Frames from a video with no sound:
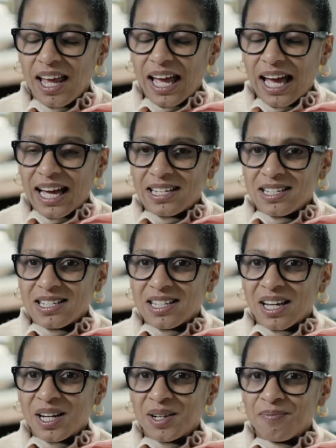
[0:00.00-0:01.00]

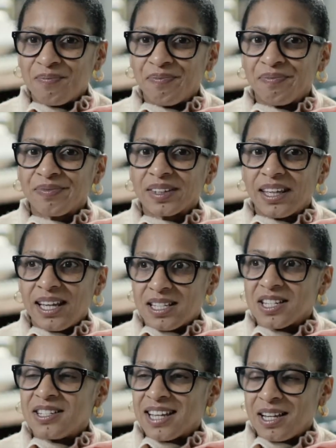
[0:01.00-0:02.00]
And it
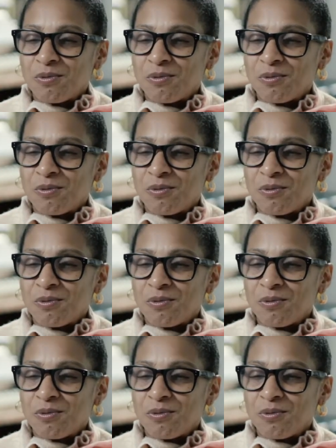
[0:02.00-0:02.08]
turned out